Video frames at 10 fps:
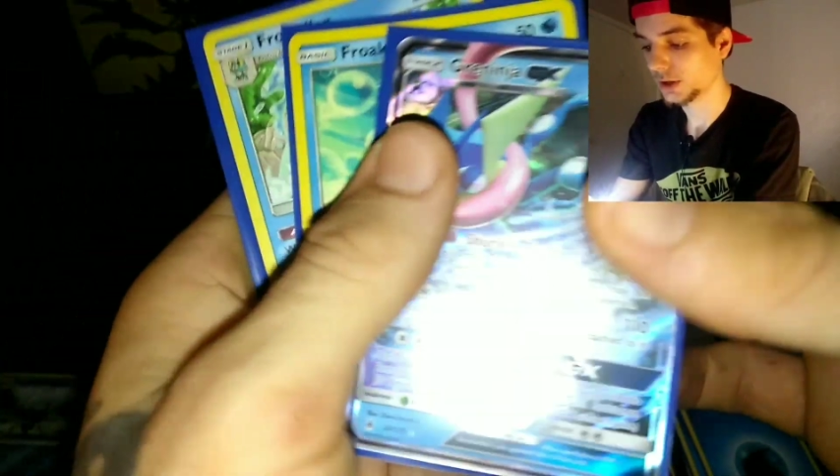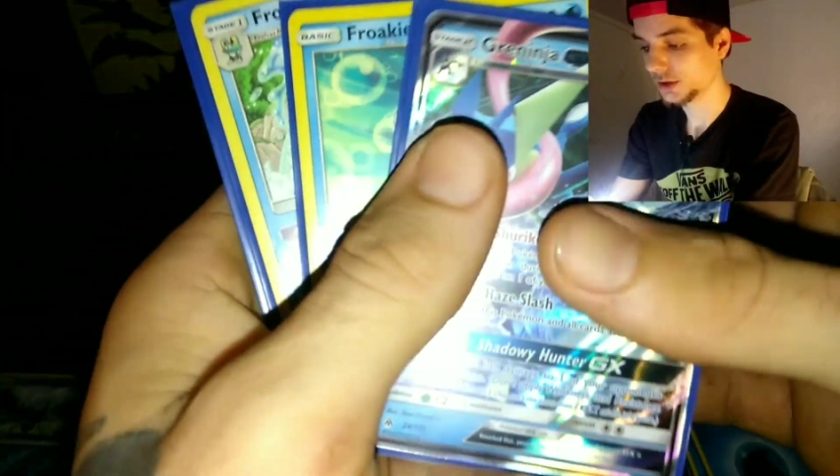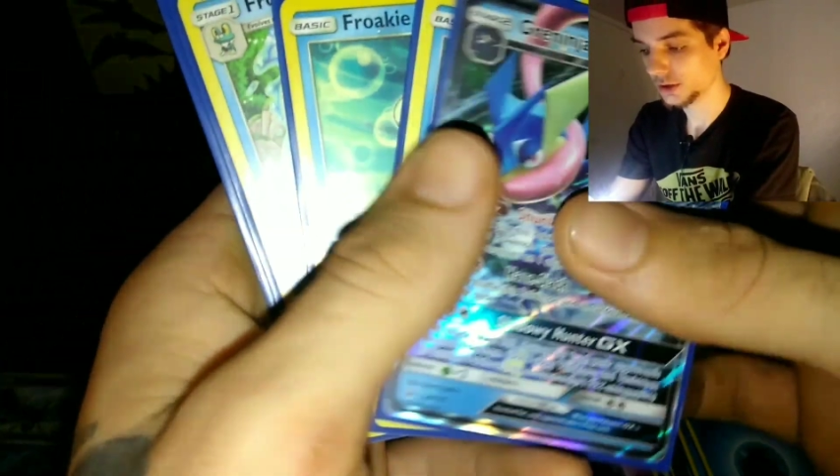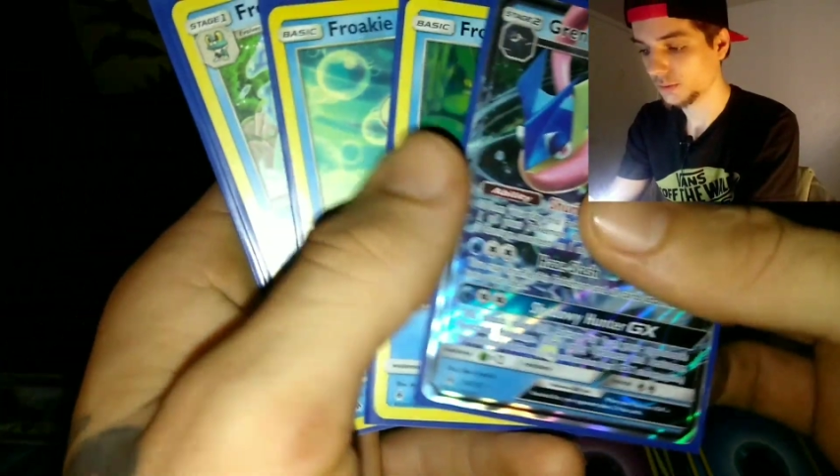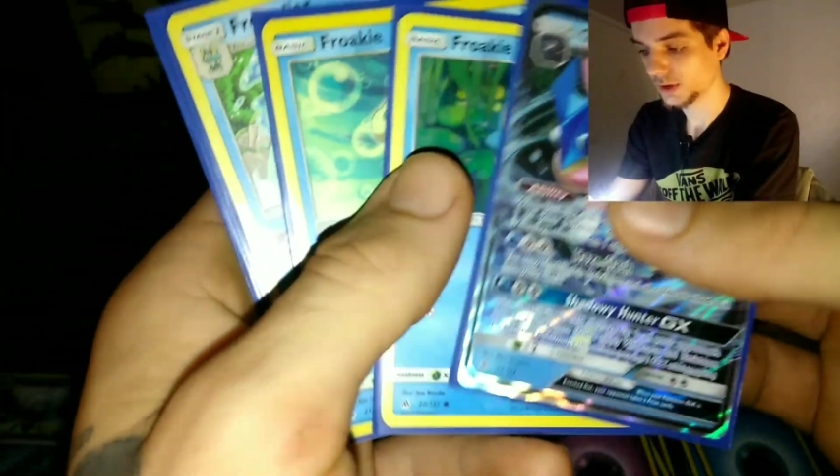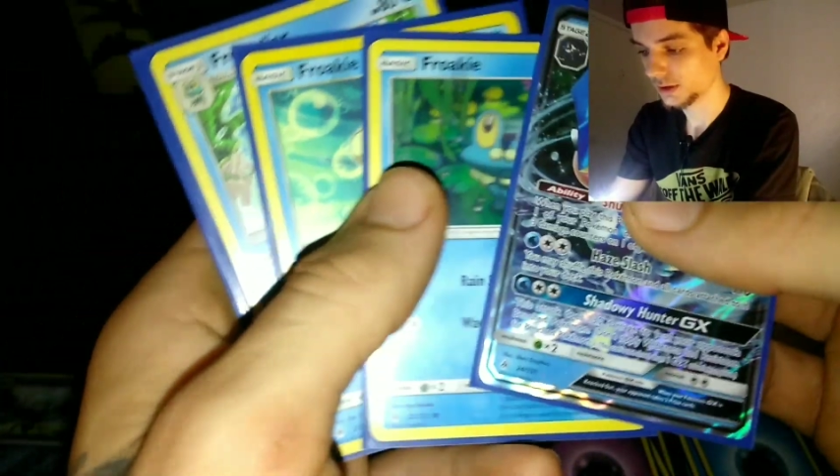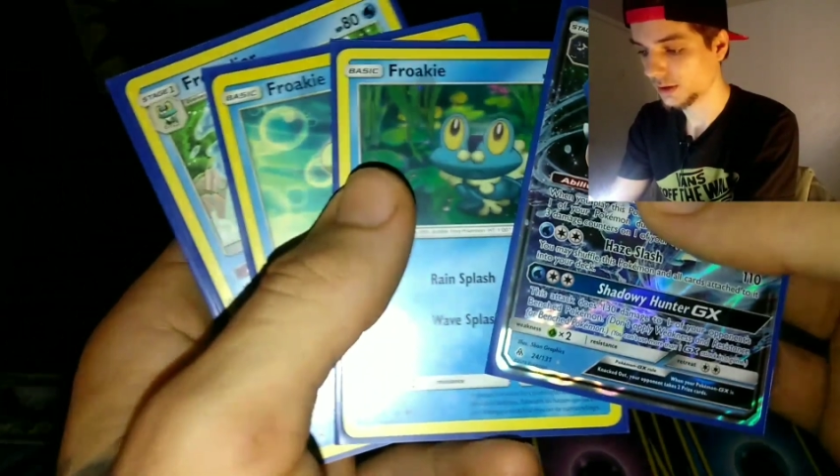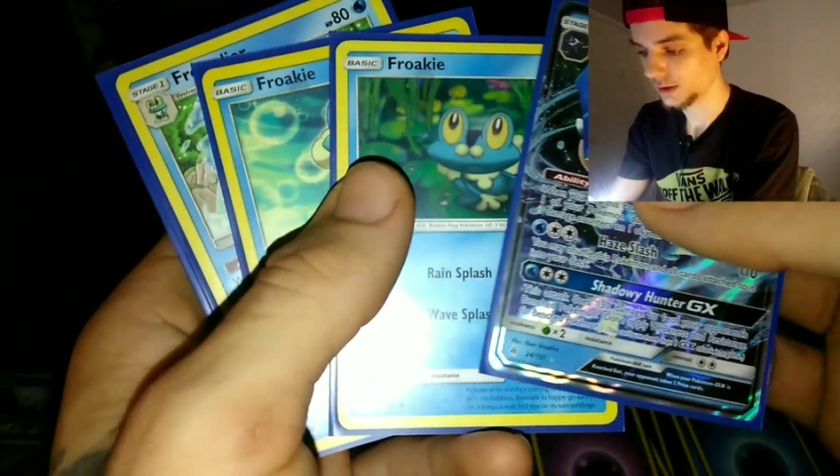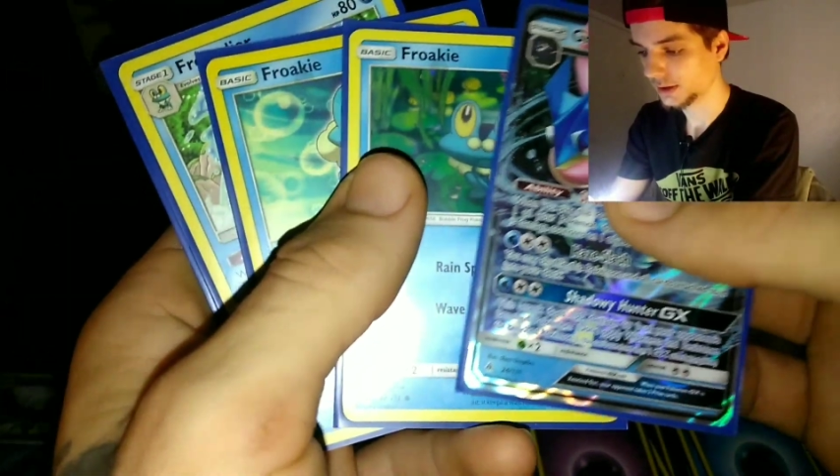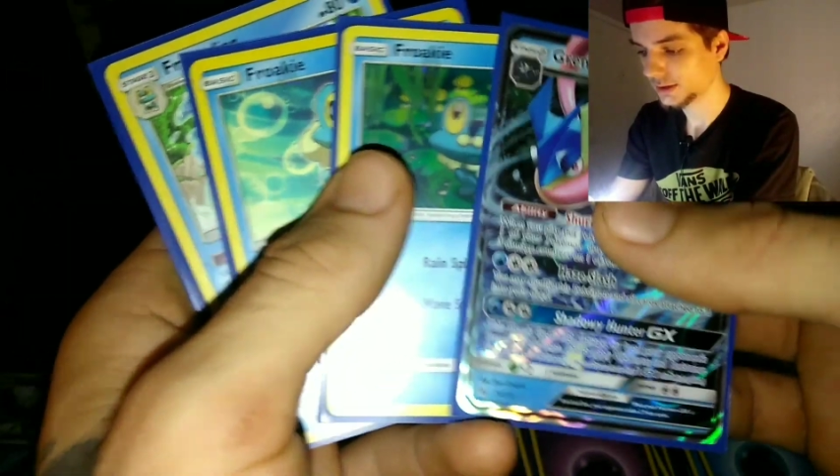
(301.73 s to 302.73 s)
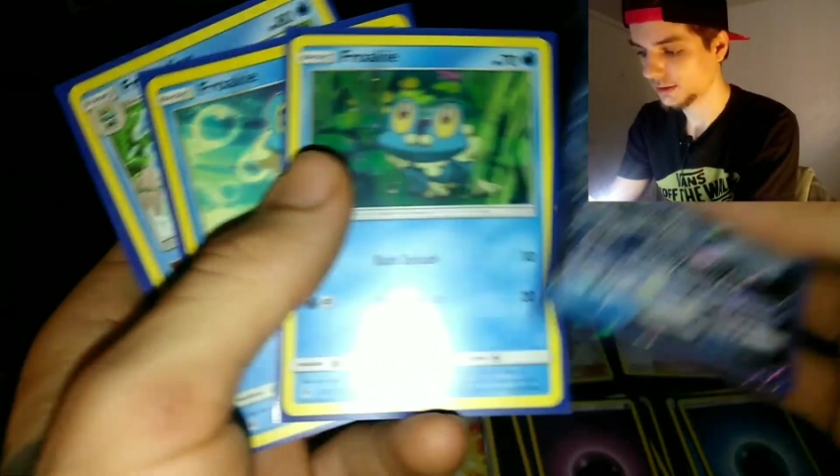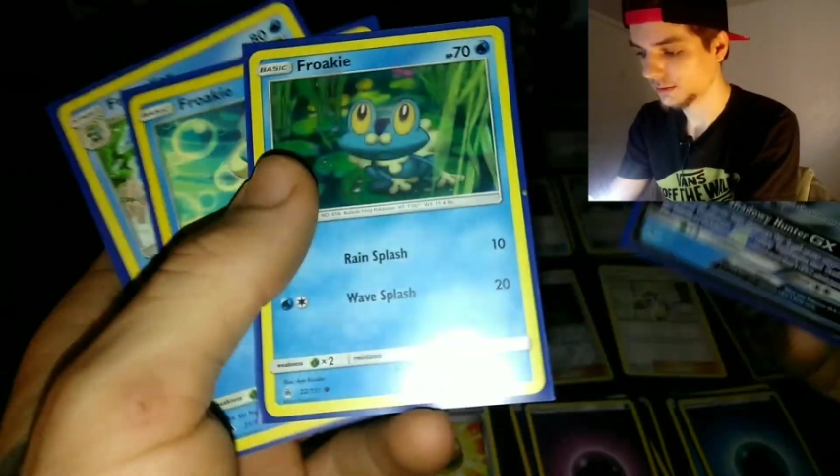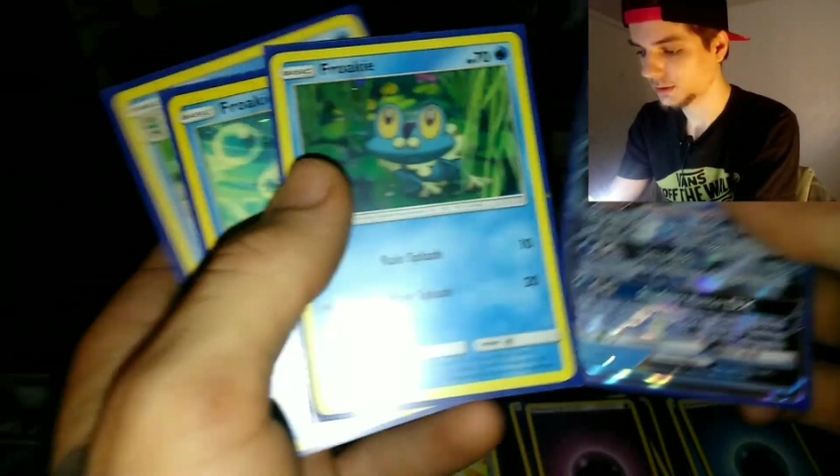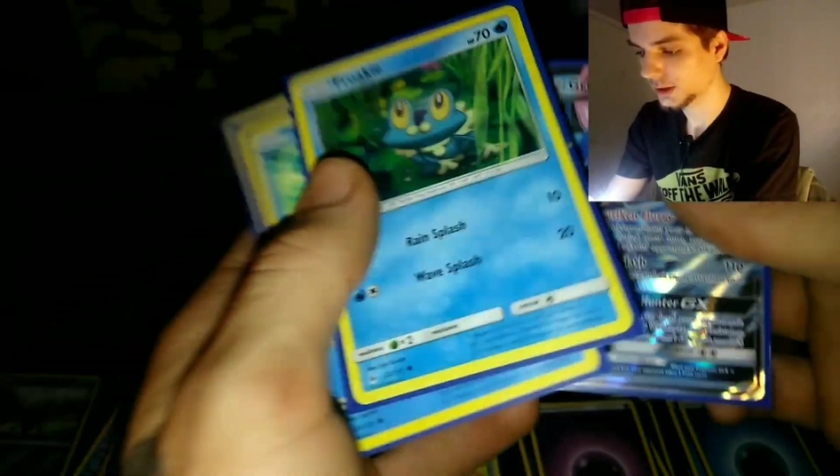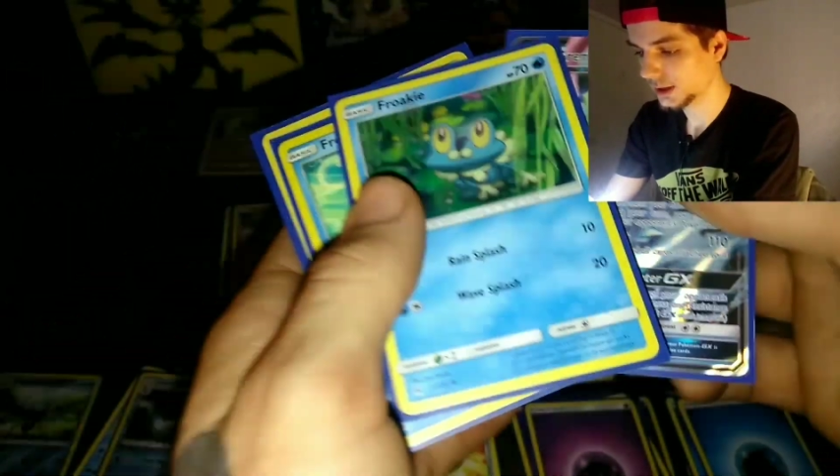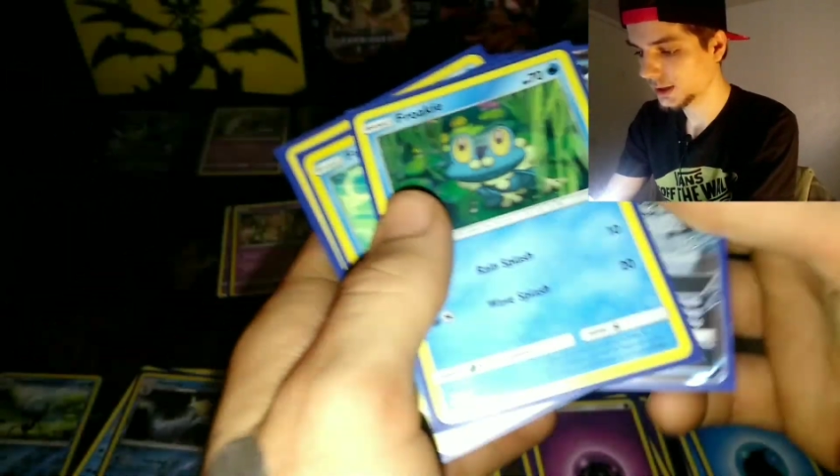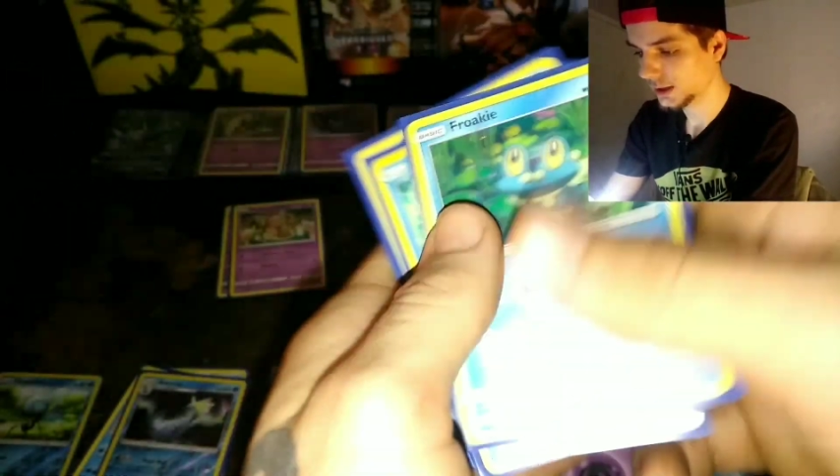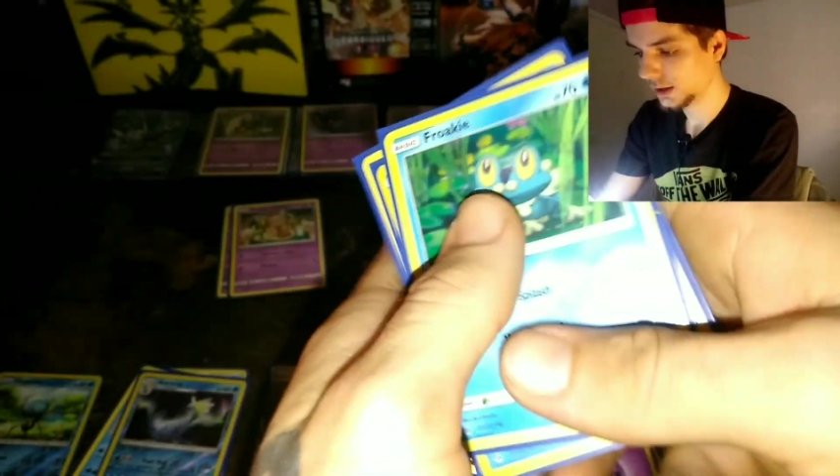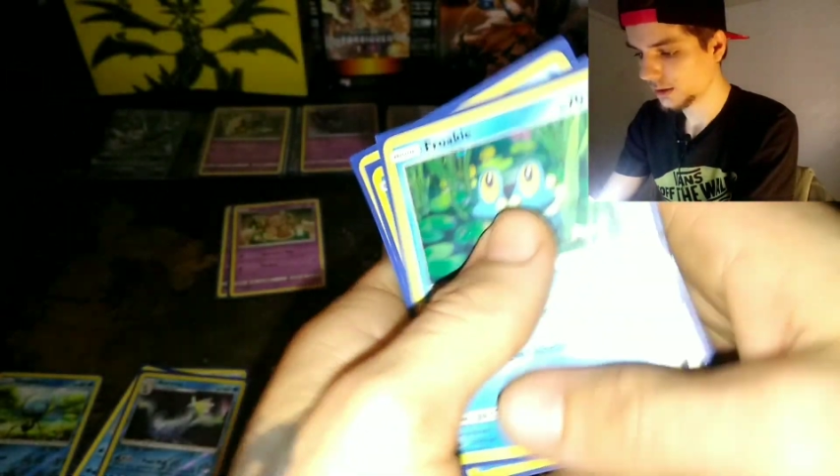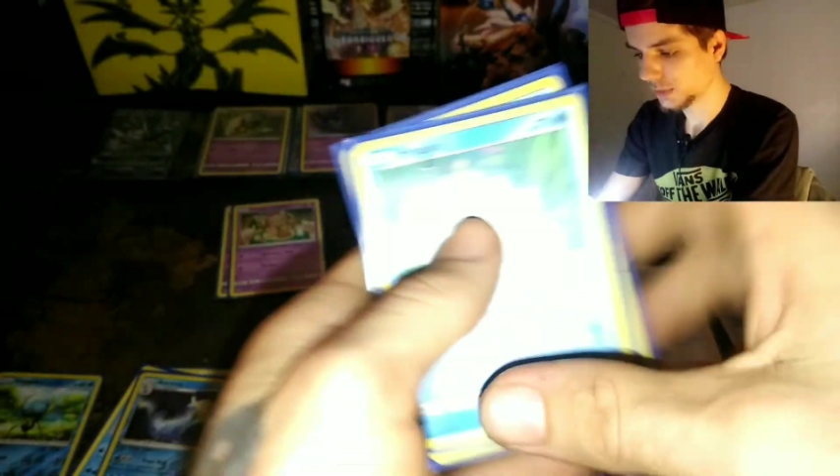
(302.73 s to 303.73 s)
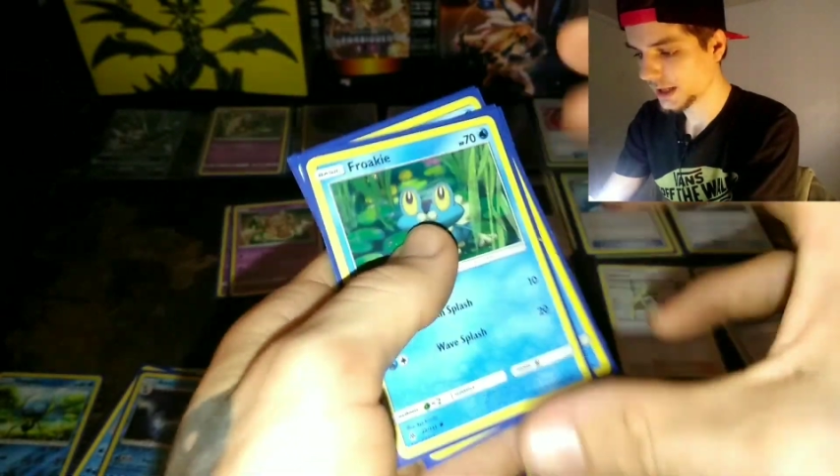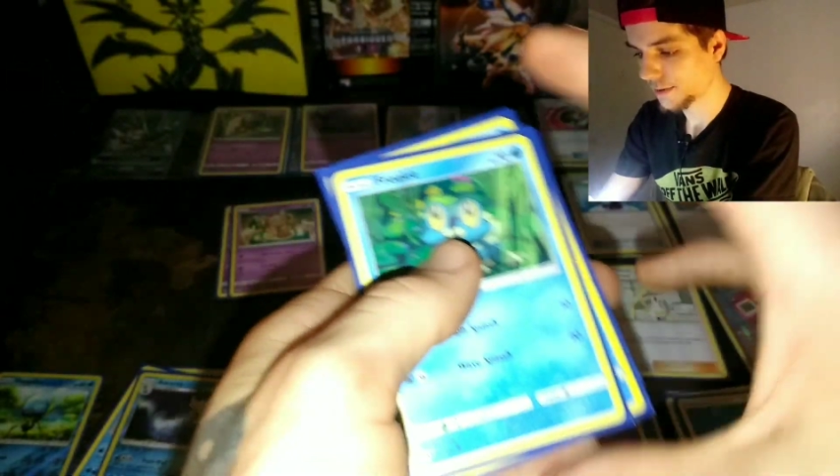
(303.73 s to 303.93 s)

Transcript: to do 130. So the plan with